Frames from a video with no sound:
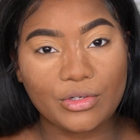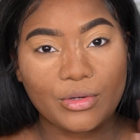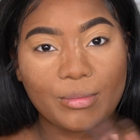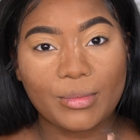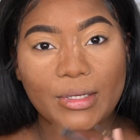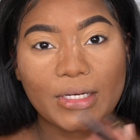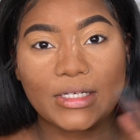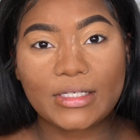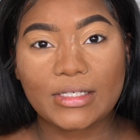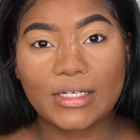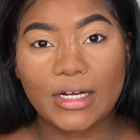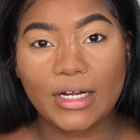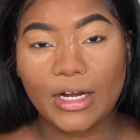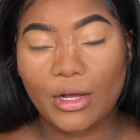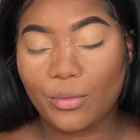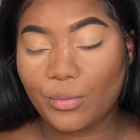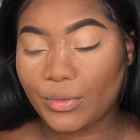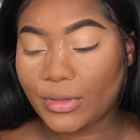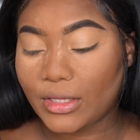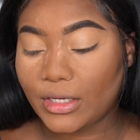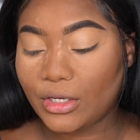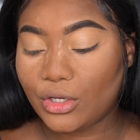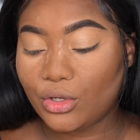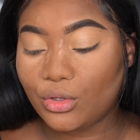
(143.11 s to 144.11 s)
I'm going to start out
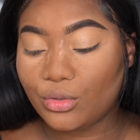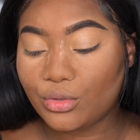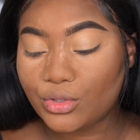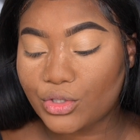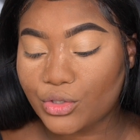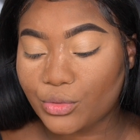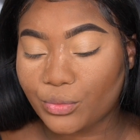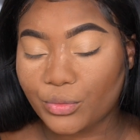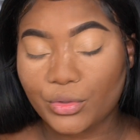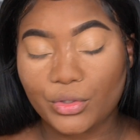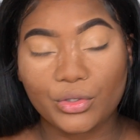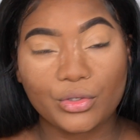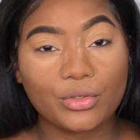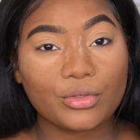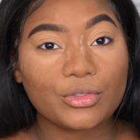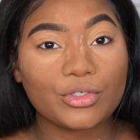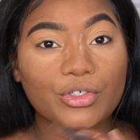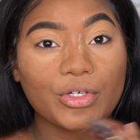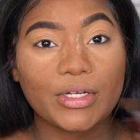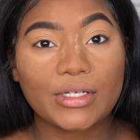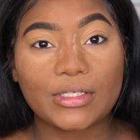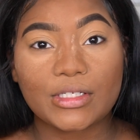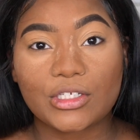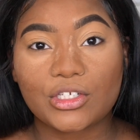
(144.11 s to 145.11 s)
with a neutral
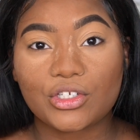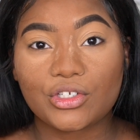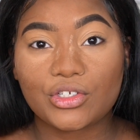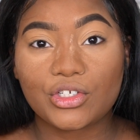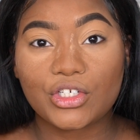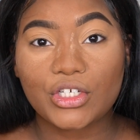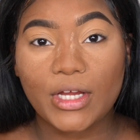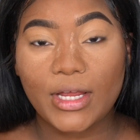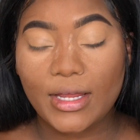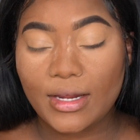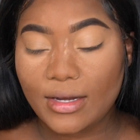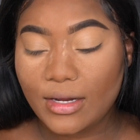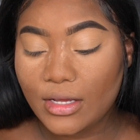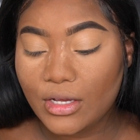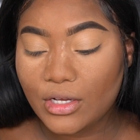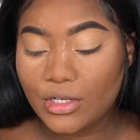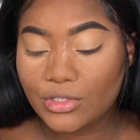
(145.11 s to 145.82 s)
transition shade.